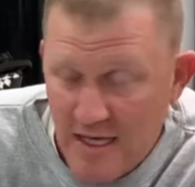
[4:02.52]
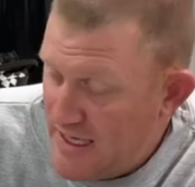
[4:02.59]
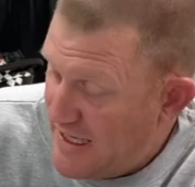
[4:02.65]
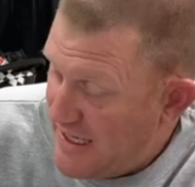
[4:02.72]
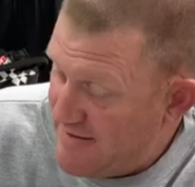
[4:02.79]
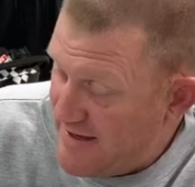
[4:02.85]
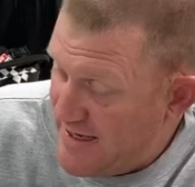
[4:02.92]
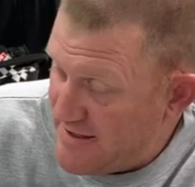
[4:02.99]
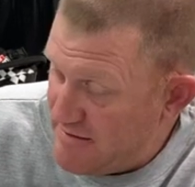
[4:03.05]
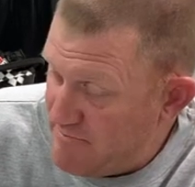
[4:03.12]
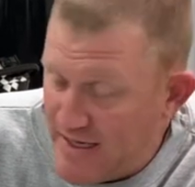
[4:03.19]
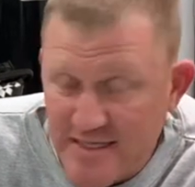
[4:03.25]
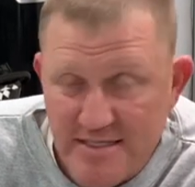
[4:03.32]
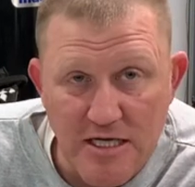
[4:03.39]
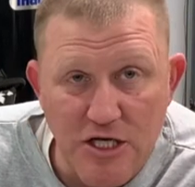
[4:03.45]
And that
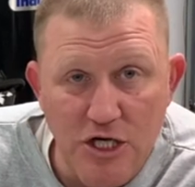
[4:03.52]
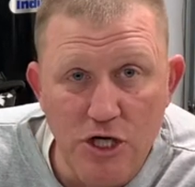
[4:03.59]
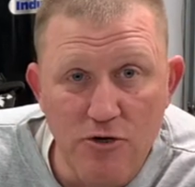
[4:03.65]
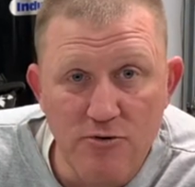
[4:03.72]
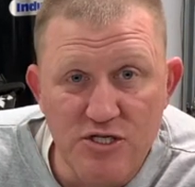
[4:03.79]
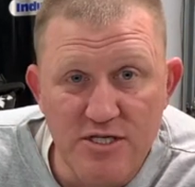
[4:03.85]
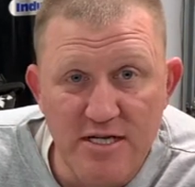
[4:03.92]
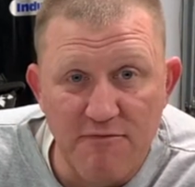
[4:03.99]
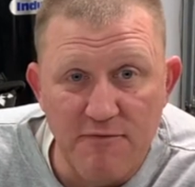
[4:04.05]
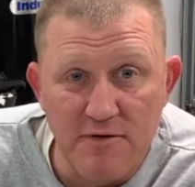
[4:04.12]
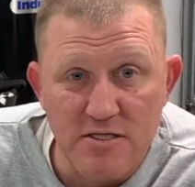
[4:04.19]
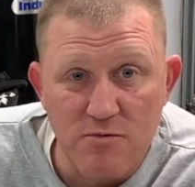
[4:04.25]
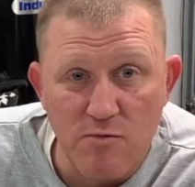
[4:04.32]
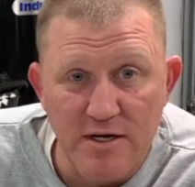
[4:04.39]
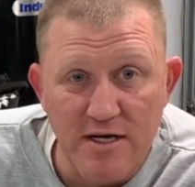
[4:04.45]
makes a huge
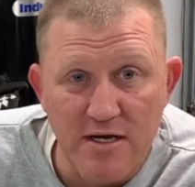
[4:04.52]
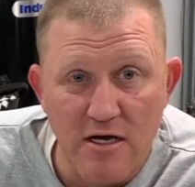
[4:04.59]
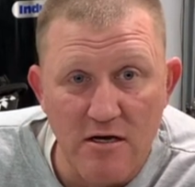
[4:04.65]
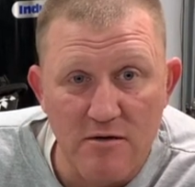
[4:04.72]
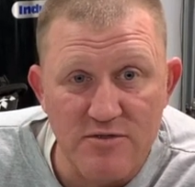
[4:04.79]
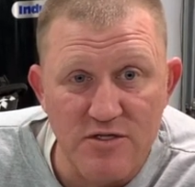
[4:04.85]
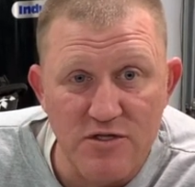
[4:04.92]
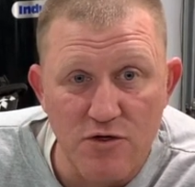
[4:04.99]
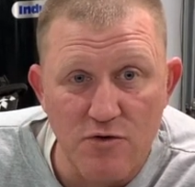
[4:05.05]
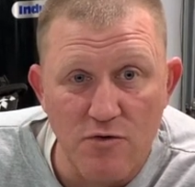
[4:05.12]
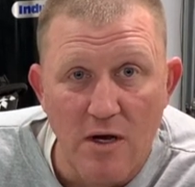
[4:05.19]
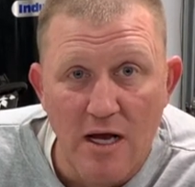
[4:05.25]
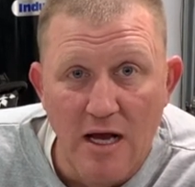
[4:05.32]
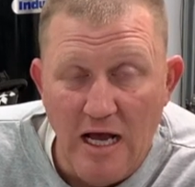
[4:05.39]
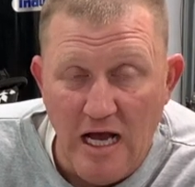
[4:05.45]
difference when it comes
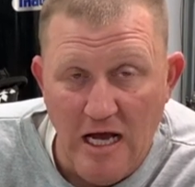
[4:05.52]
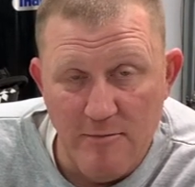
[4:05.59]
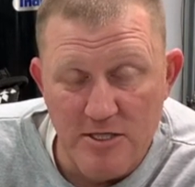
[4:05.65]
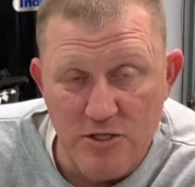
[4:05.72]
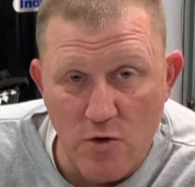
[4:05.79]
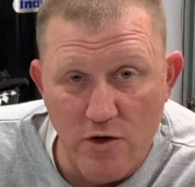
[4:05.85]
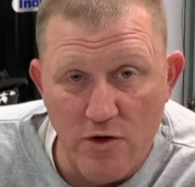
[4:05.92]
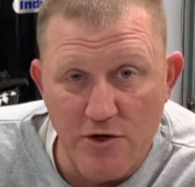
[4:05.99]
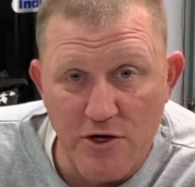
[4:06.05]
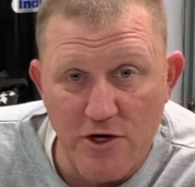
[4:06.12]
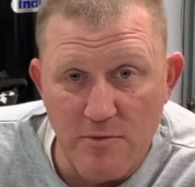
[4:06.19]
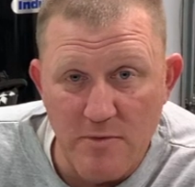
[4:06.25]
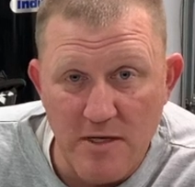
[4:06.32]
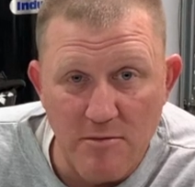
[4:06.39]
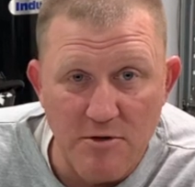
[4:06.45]
to how much oil you're
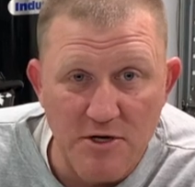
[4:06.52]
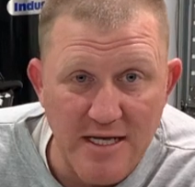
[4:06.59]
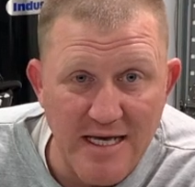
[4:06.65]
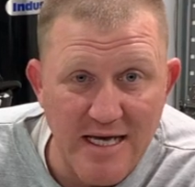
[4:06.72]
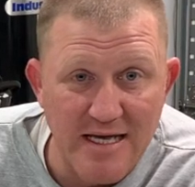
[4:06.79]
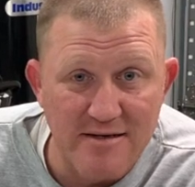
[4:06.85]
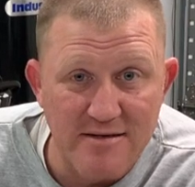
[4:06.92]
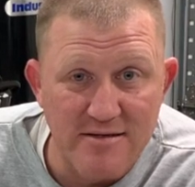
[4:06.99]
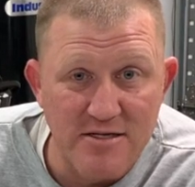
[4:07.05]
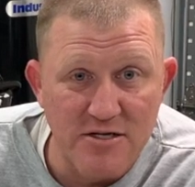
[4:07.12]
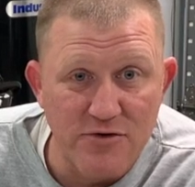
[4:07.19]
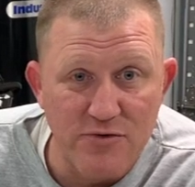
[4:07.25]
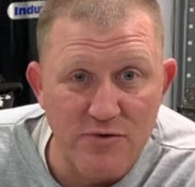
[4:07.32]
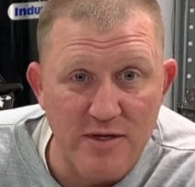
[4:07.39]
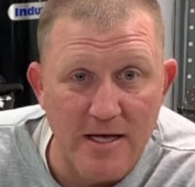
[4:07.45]
going to be able to get
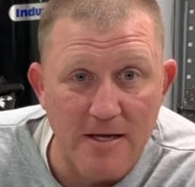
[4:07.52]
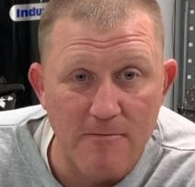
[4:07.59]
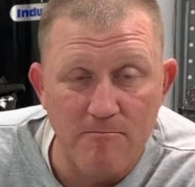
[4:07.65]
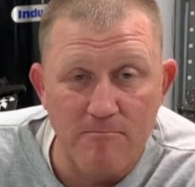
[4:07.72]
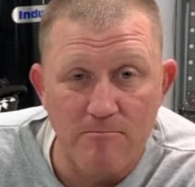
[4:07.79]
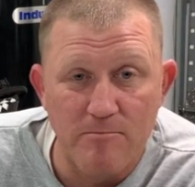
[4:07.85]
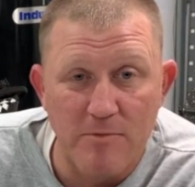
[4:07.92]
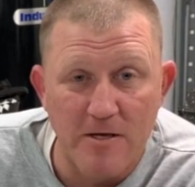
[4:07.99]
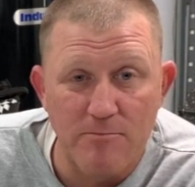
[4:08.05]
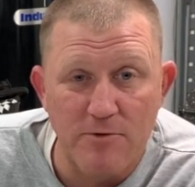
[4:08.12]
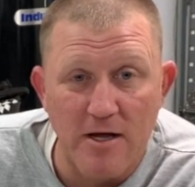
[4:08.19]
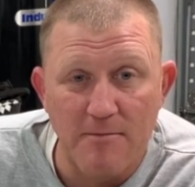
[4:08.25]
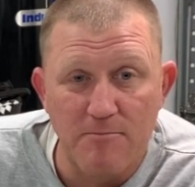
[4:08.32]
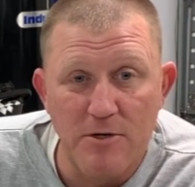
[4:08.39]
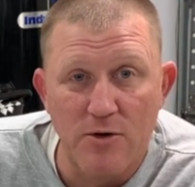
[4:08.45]
to that big
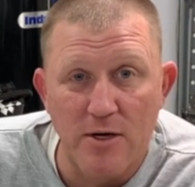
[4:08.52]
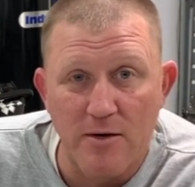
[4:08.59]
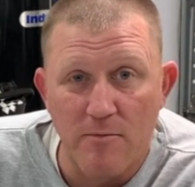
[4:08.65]
block Buick.